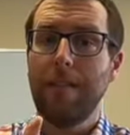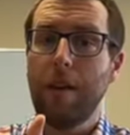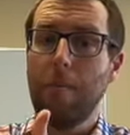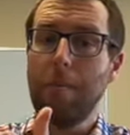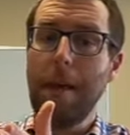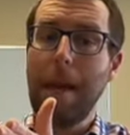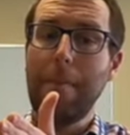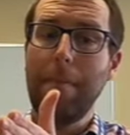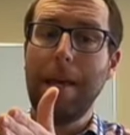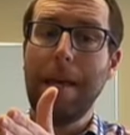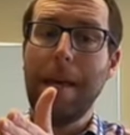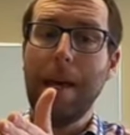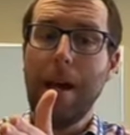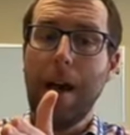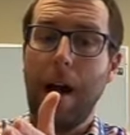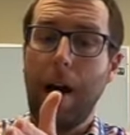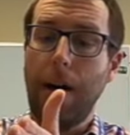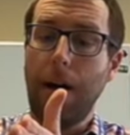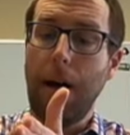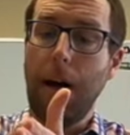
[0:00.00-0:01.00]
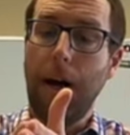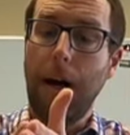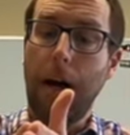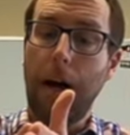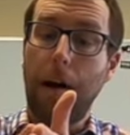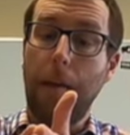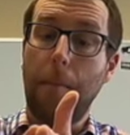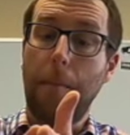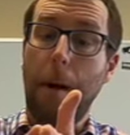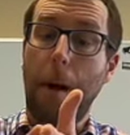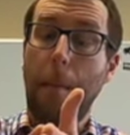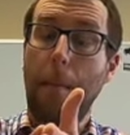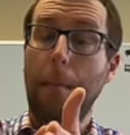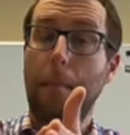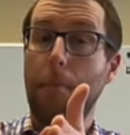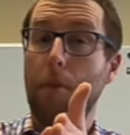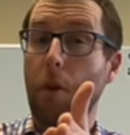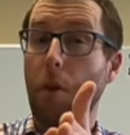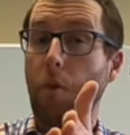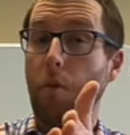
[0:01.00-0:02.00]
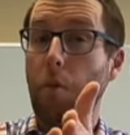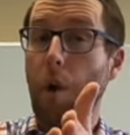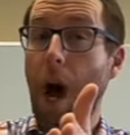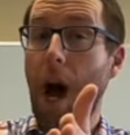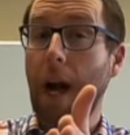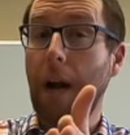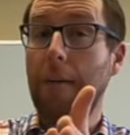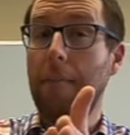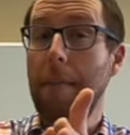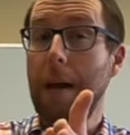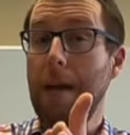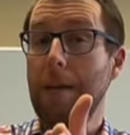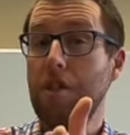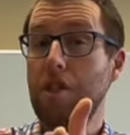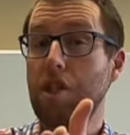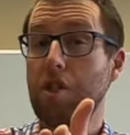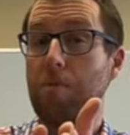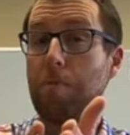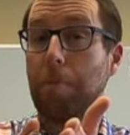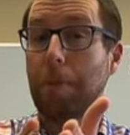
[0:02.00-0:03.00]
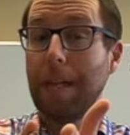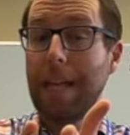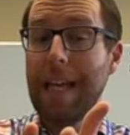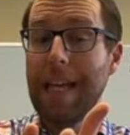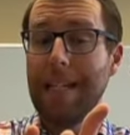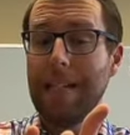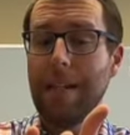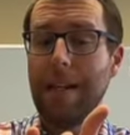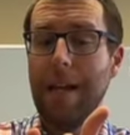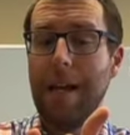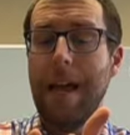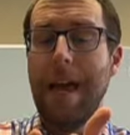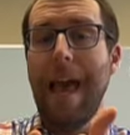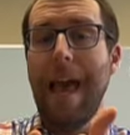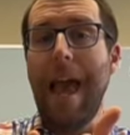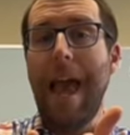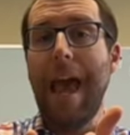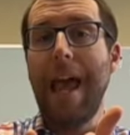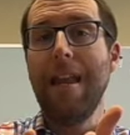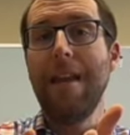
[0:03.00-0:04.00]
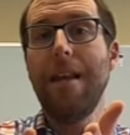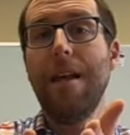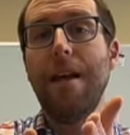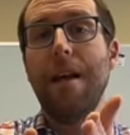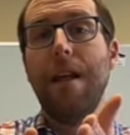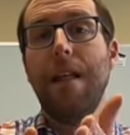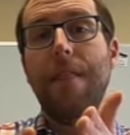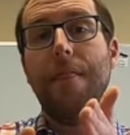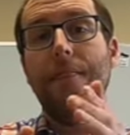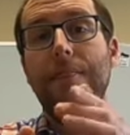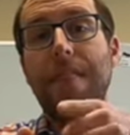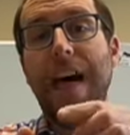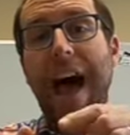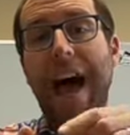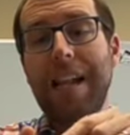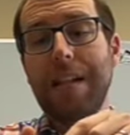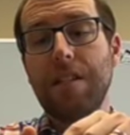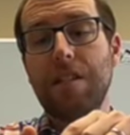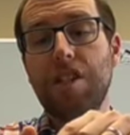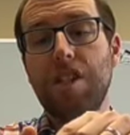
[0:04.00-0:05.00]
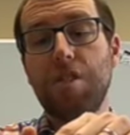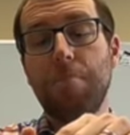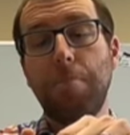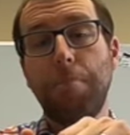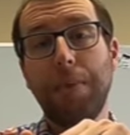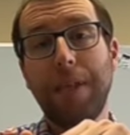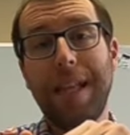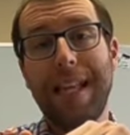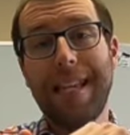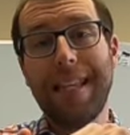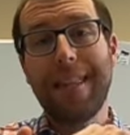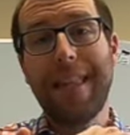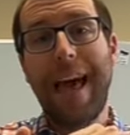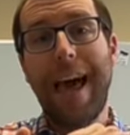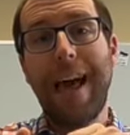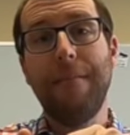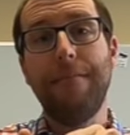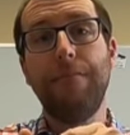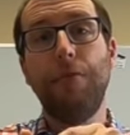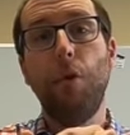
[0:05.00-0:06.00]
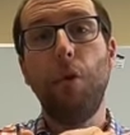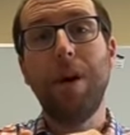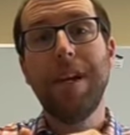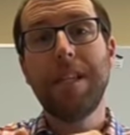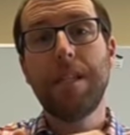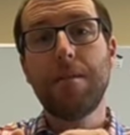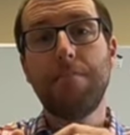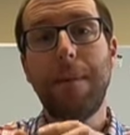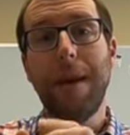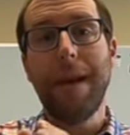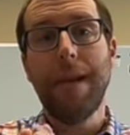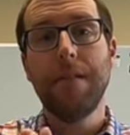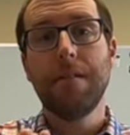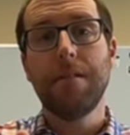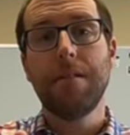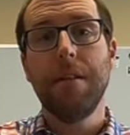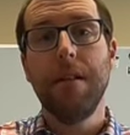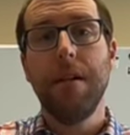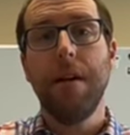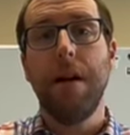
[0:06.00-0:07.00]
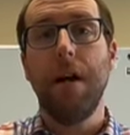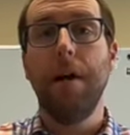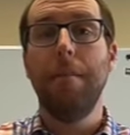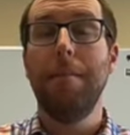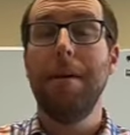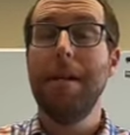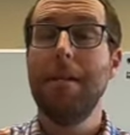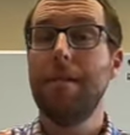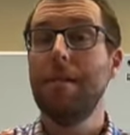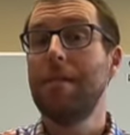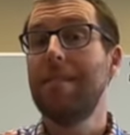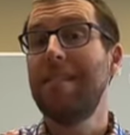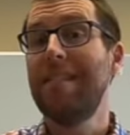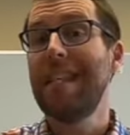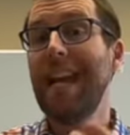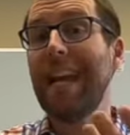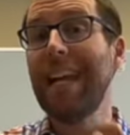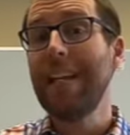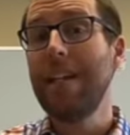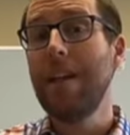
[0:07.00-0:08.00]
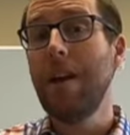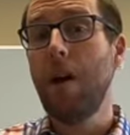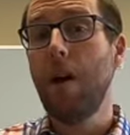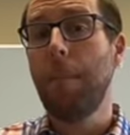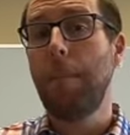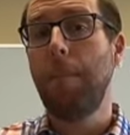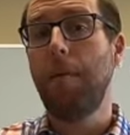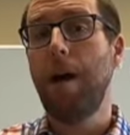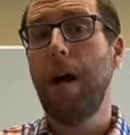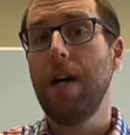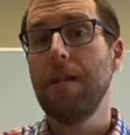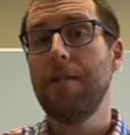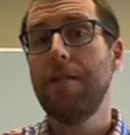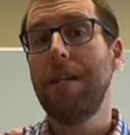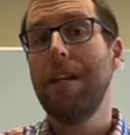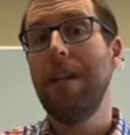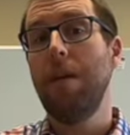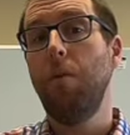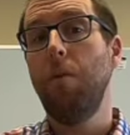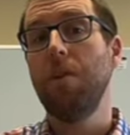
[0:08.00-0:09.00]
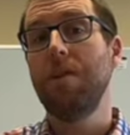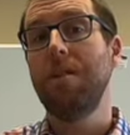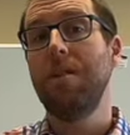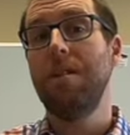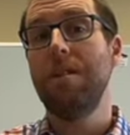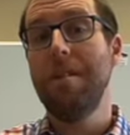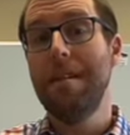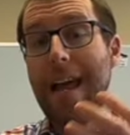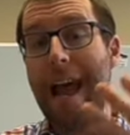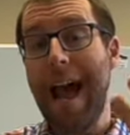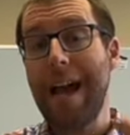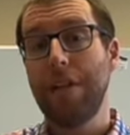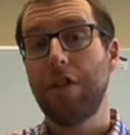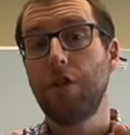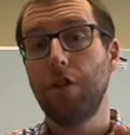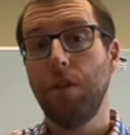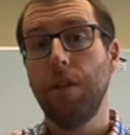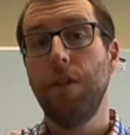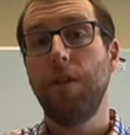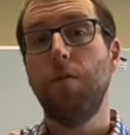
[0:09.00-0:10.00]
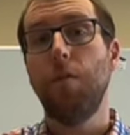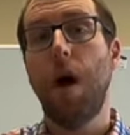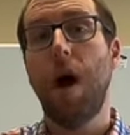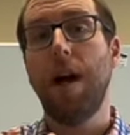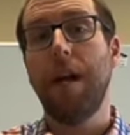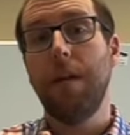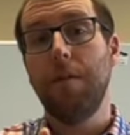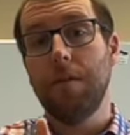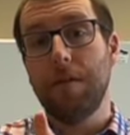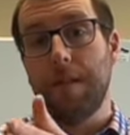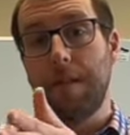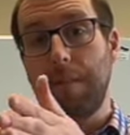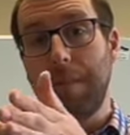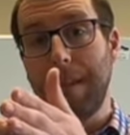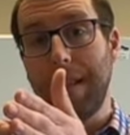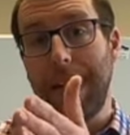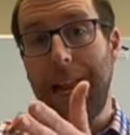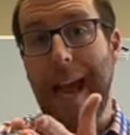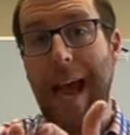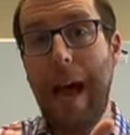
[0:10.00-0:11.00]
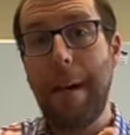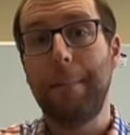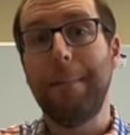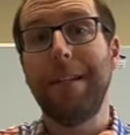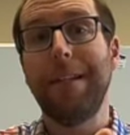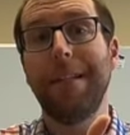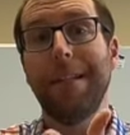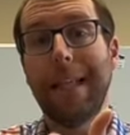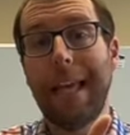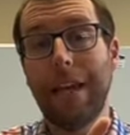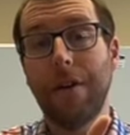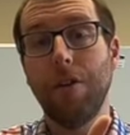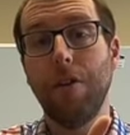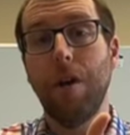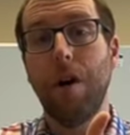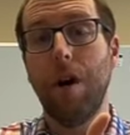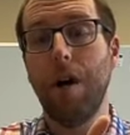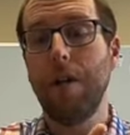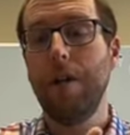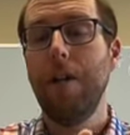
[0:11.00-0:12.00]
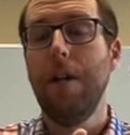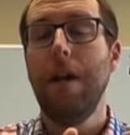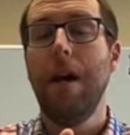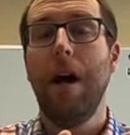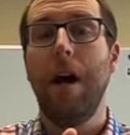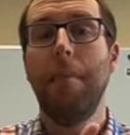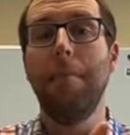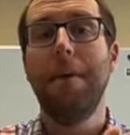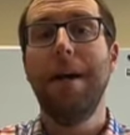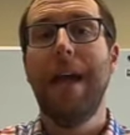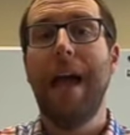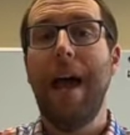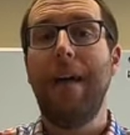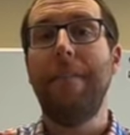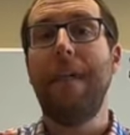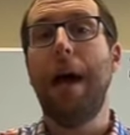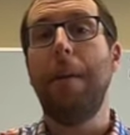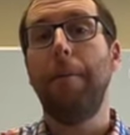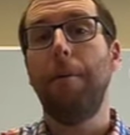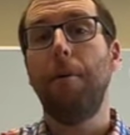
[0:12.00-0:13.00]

There may be the rock may split, and that split, that void space, is a secondary porosity. It wasn't natural in the rock. It was something that happened later on, and that